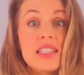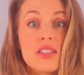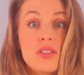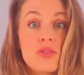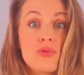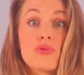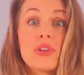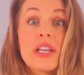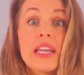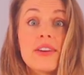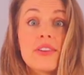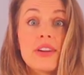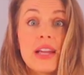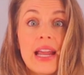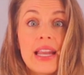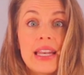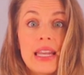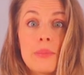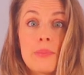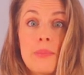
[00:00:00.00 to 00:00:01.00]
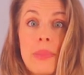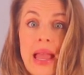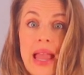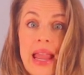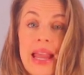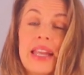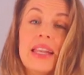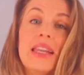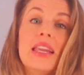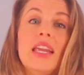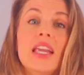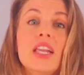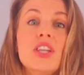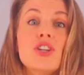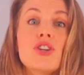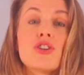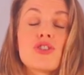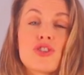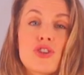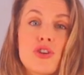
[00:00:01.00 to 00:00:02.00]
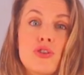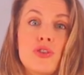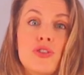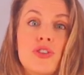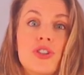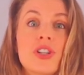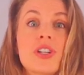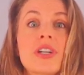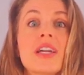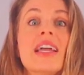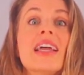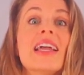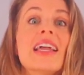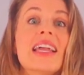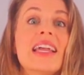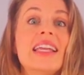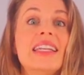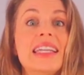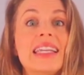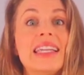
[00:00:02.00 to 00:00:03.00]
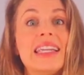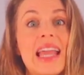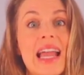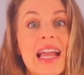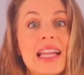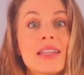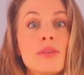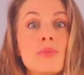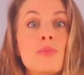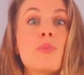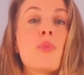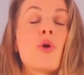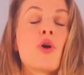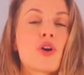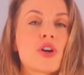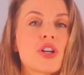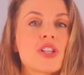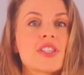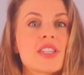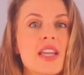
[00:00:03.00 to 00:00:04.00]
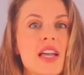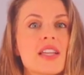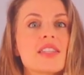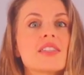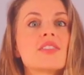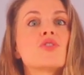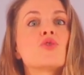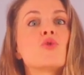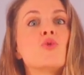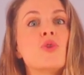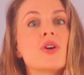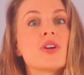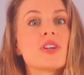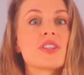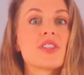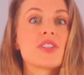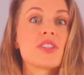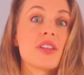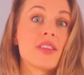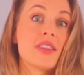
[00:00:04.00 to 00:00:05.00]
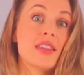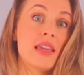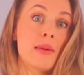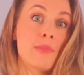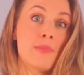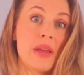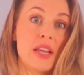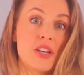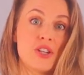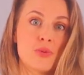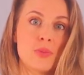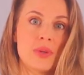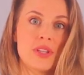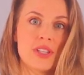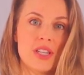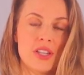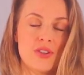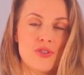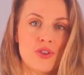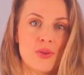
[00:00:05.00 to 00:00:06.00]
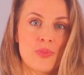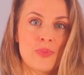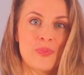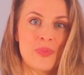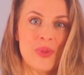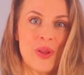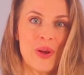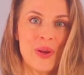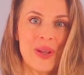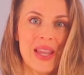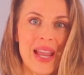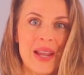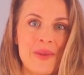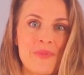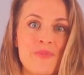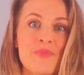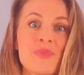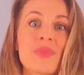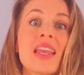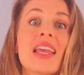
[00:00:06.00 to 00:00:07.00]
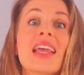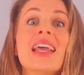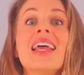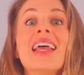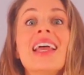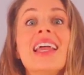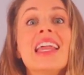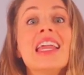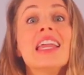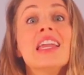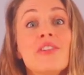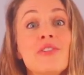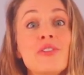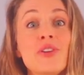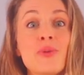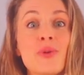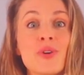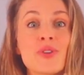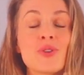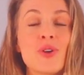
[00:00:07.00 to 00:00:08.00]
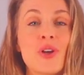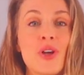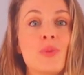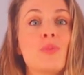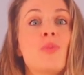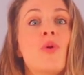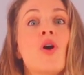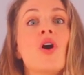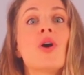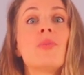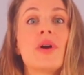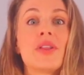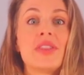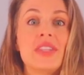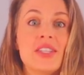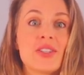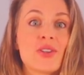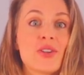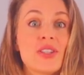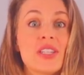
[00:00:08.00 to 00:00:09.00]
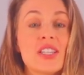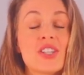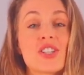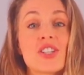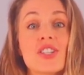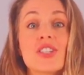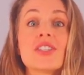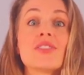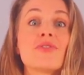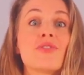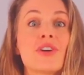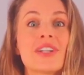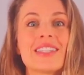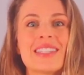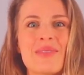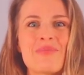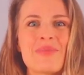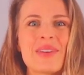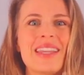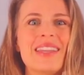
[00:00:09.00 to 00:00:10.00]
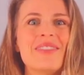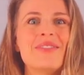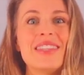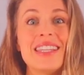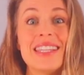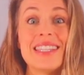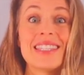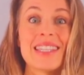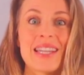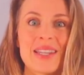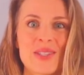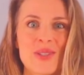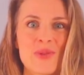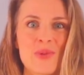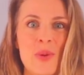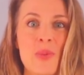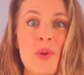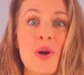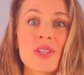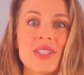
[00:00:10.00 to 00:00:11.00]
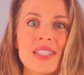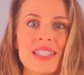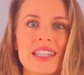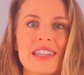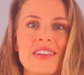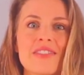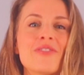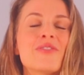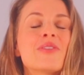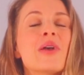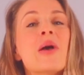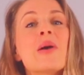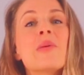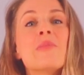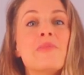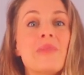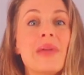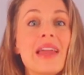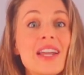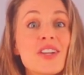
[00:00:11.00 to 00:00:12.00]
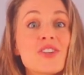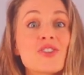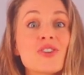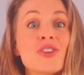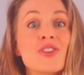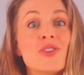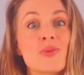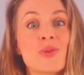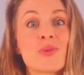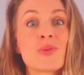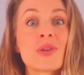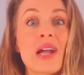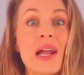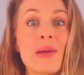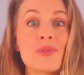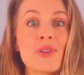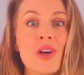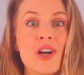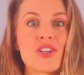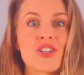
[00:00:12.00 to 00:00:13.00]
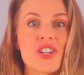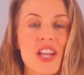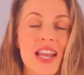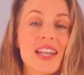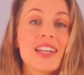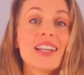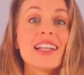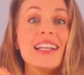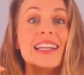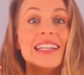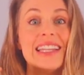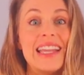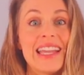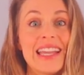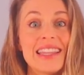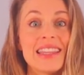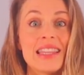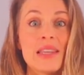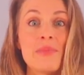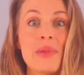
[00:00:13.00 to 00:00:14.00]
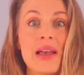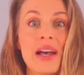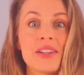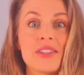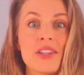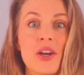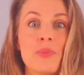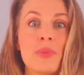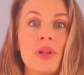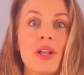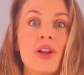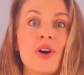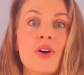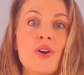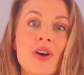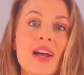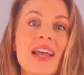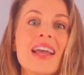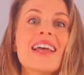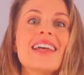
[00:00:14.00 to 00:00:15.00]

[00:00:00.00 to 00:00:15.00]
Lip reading: is recreating pain in your shoulder, it again points us towards the impingement syndrome, okay? If you want to learn more about these conditions, for example, if these tests were positive, make sure to subscribe to our channel and hit the bell down below,